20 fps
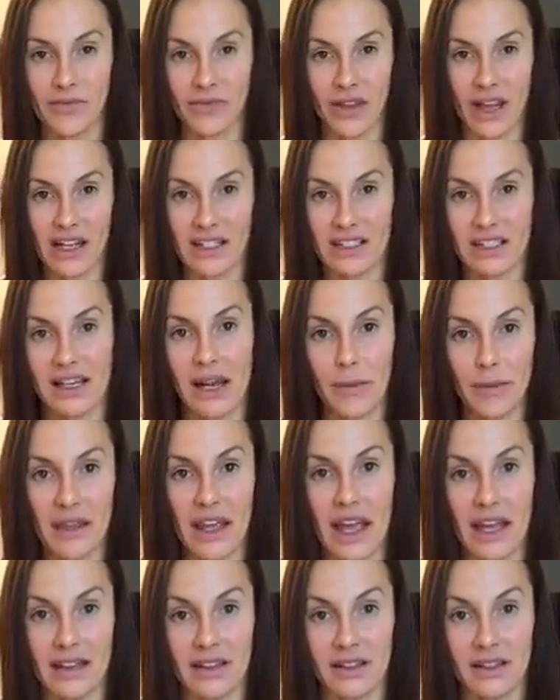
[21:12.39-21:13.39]
I snap the
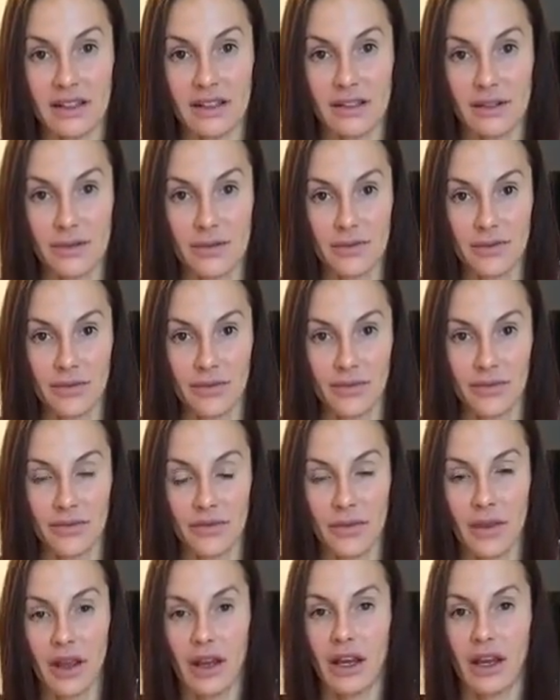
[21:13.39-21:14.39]
ends,
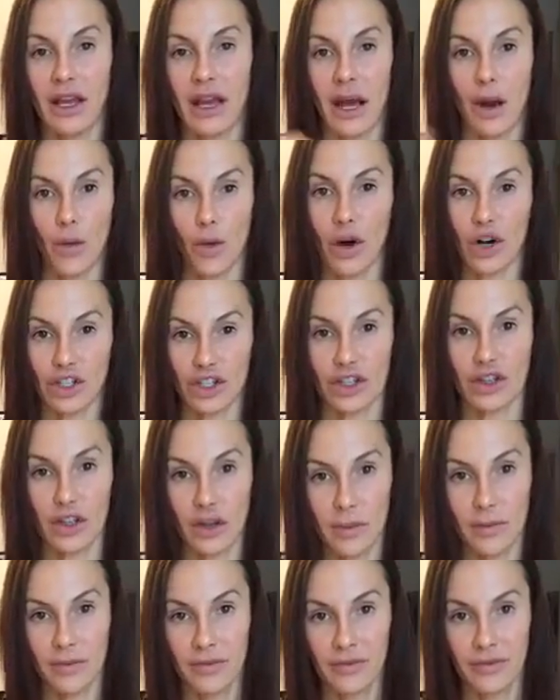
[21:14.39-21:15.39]
I wash them,
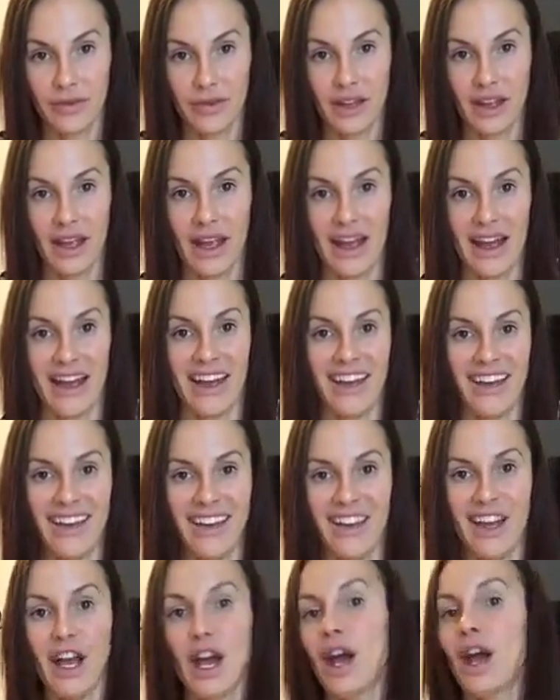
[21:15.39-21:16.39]

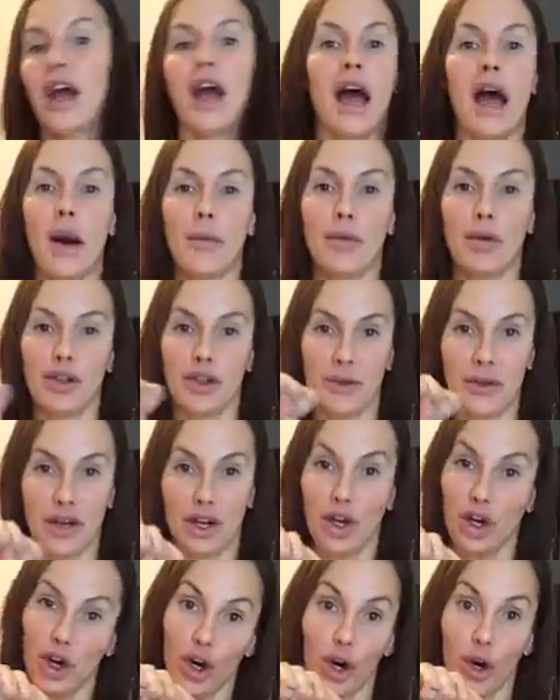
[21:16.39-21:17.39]
I put them in a
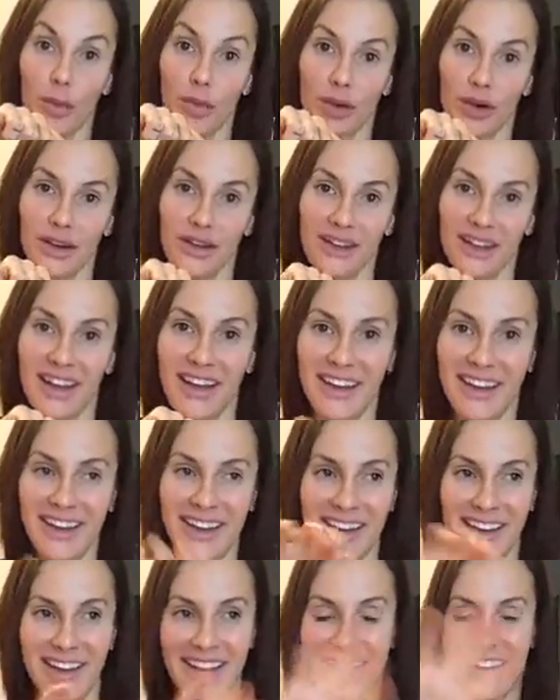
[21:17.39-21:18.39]
cup,
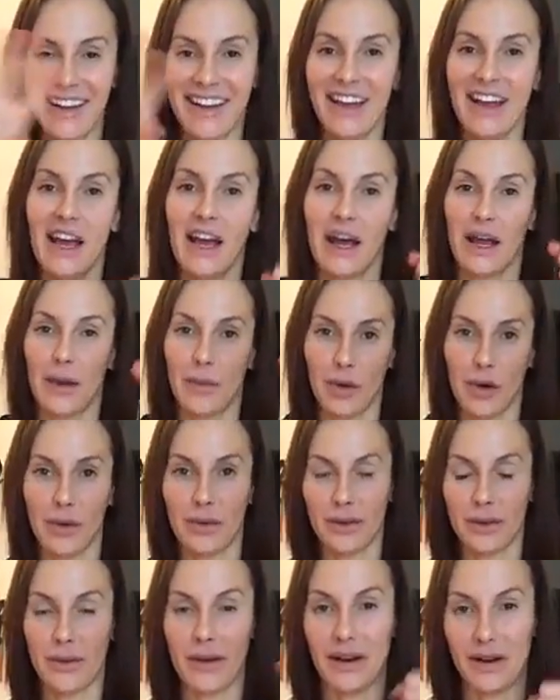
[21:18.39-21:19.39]
and I put them in
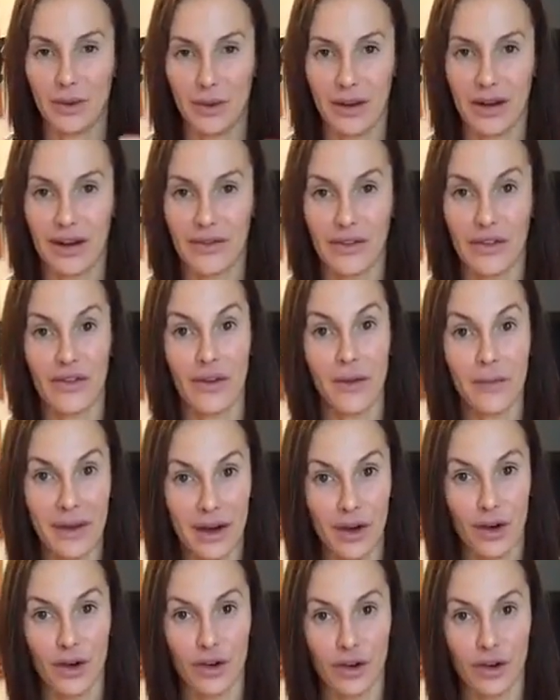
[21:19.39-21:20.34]
the microwave if I'm in a